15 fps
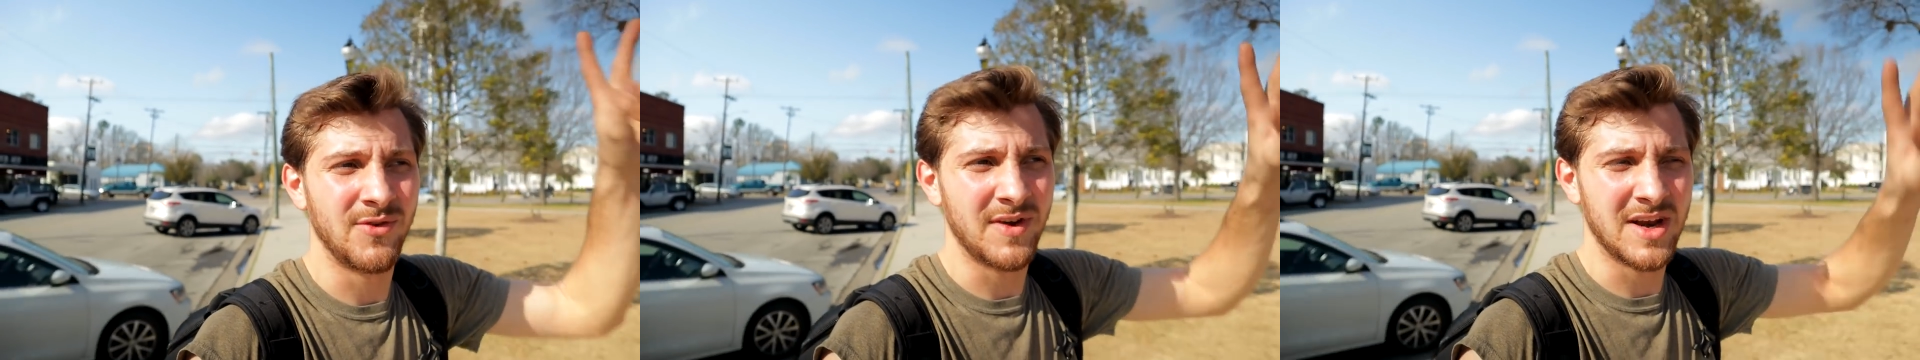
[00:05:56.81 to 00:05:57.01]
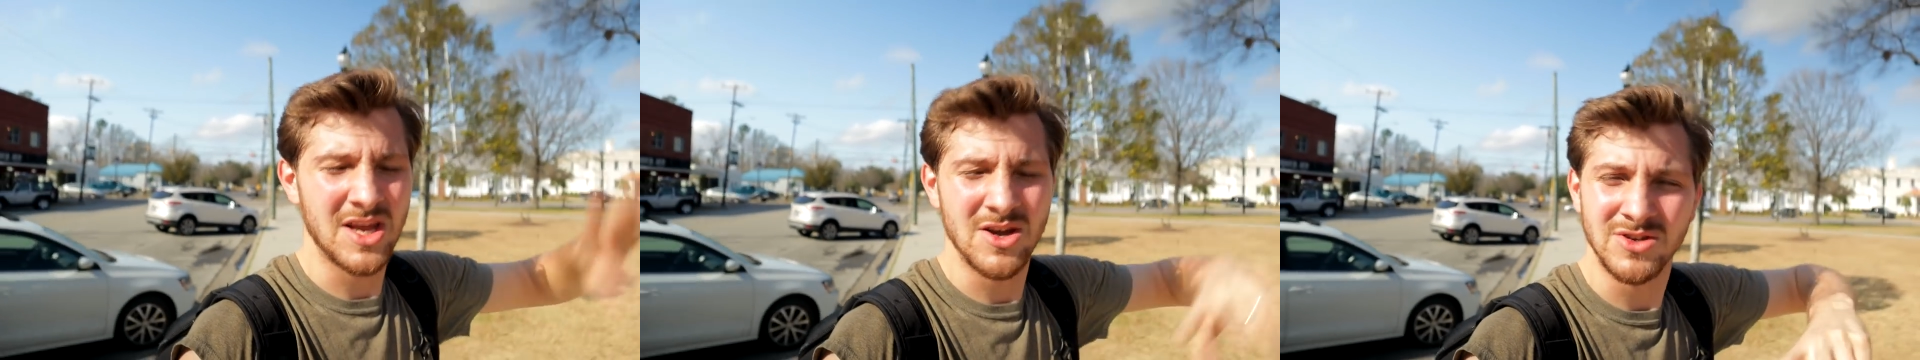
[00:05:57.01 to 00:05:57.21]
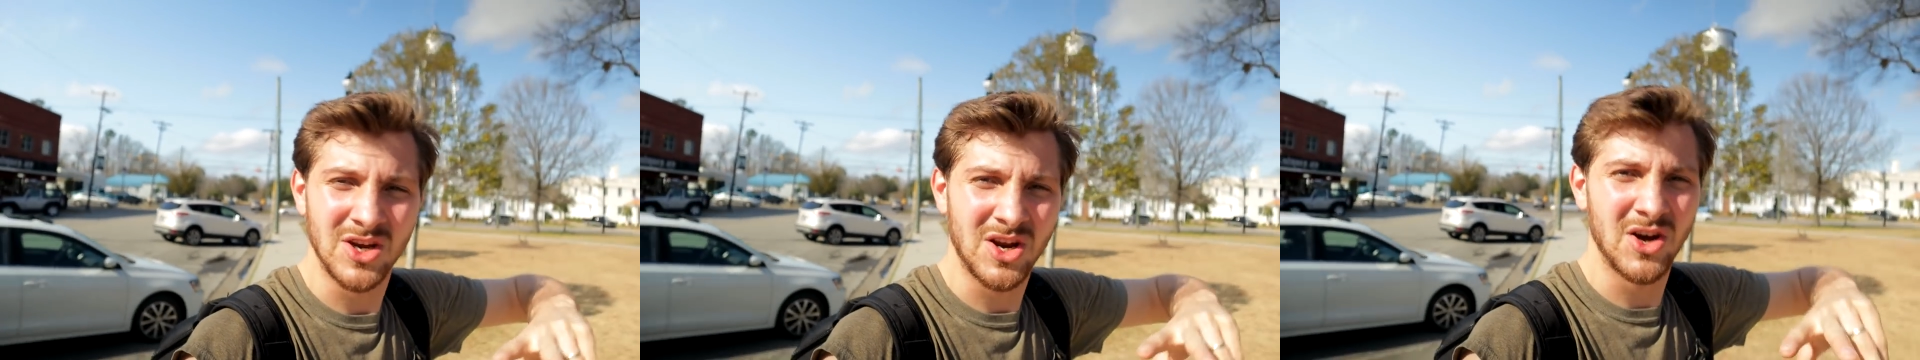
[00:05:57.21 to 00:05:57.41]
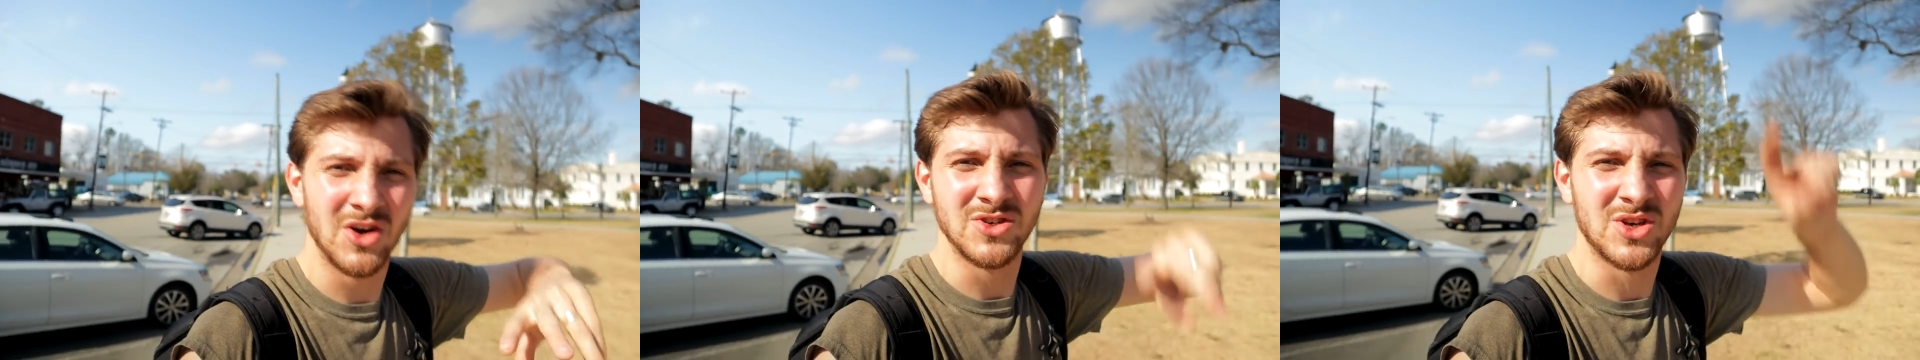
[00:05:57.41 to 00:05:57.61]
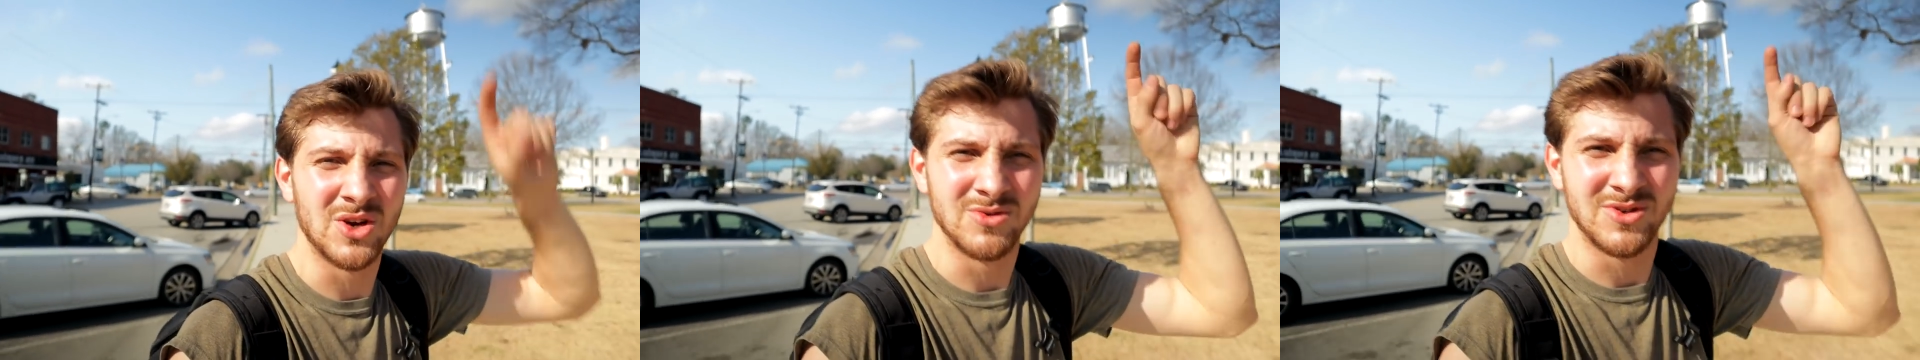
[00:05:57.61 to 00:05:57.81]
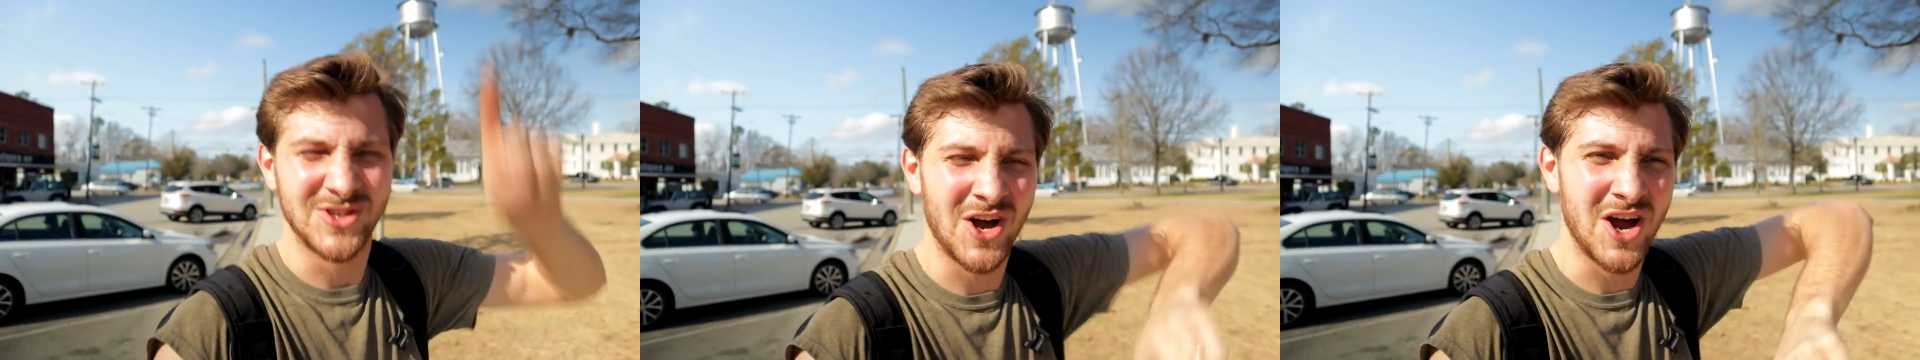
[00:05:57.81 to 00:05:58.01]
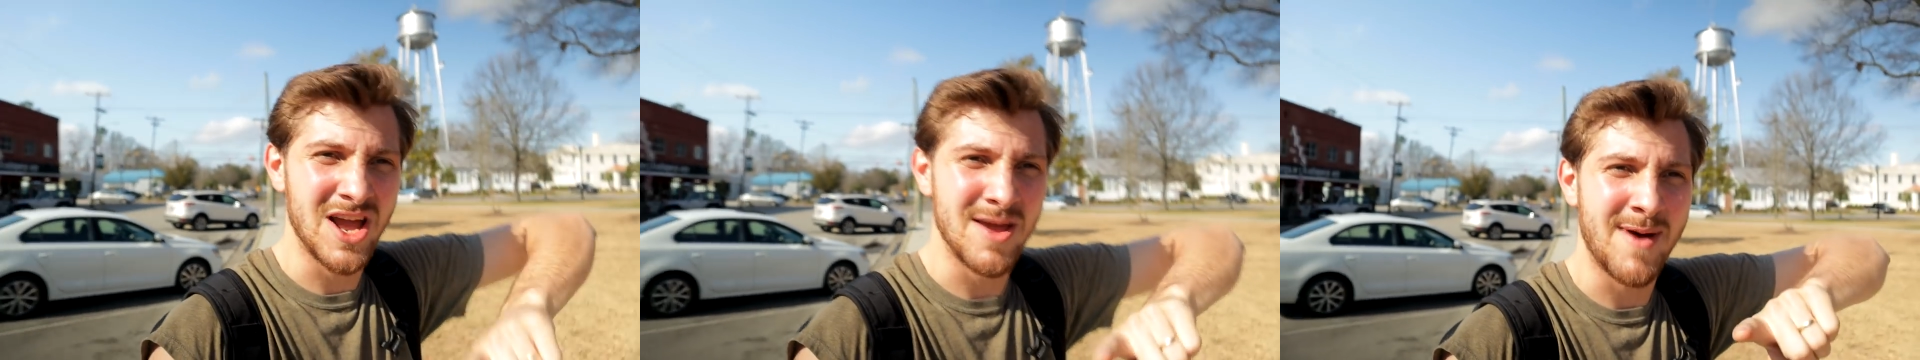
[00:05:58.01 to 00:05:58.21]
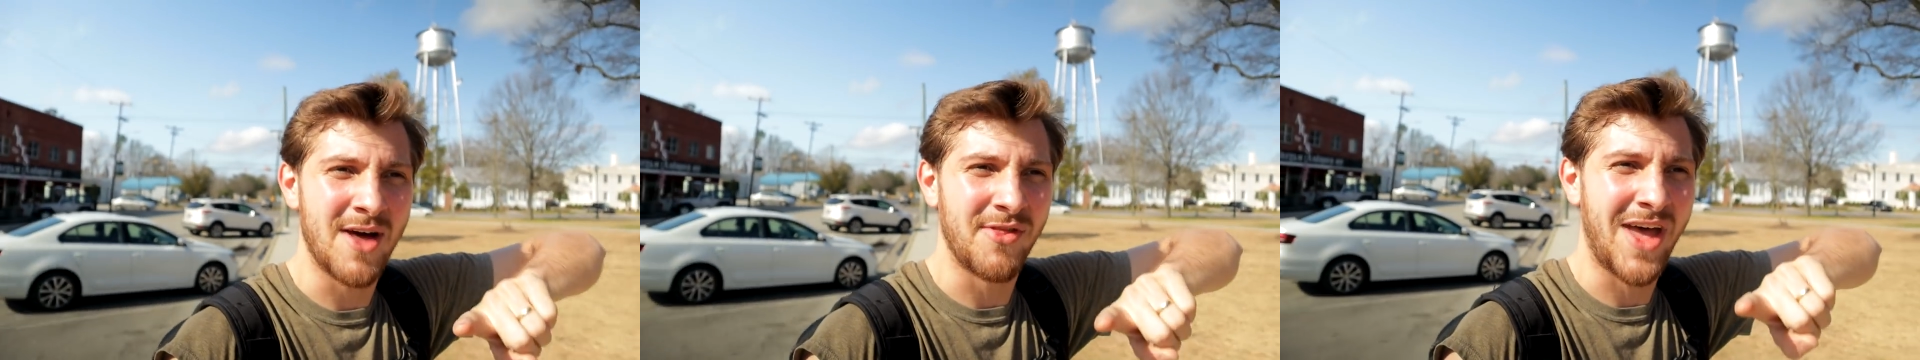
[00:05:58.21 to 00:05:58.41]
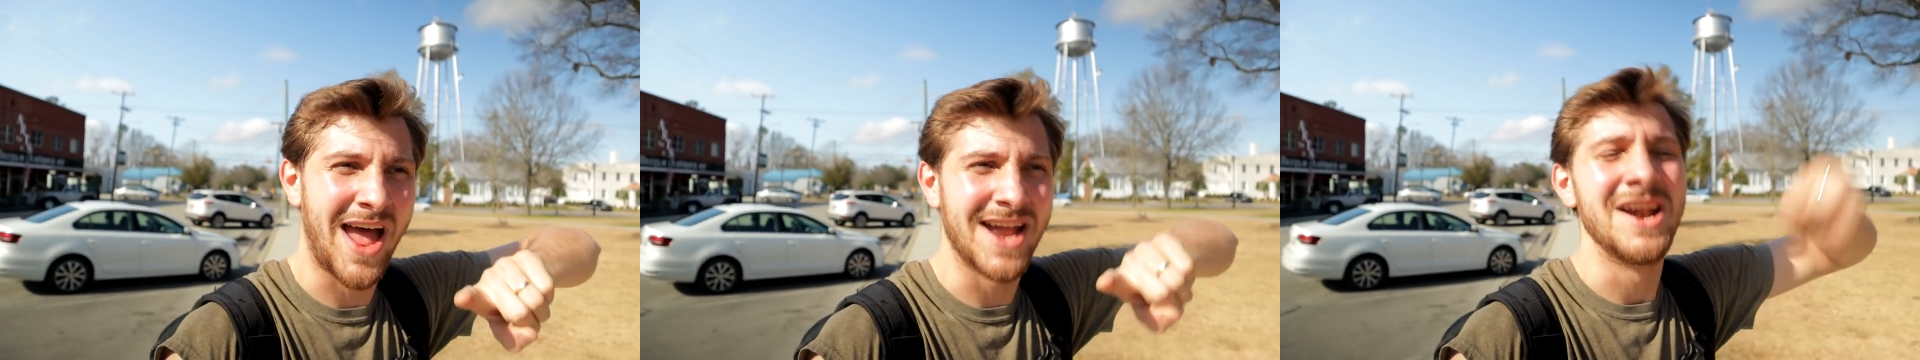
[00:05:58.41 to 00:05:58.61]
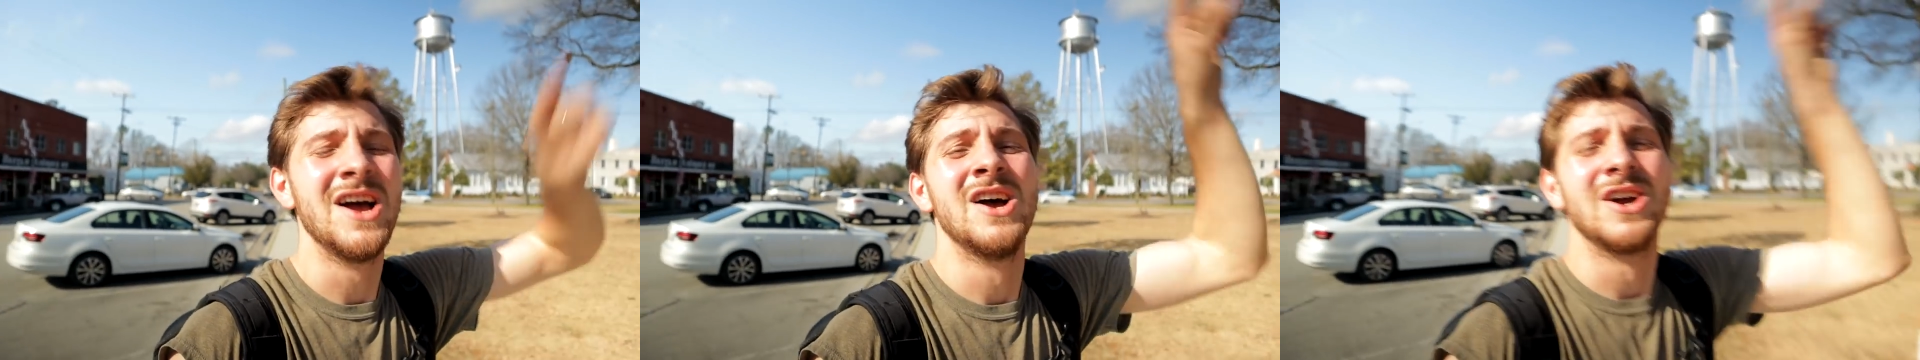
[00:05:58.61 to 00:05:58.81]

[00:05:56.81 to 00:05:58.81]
videos ago, so sorry about that.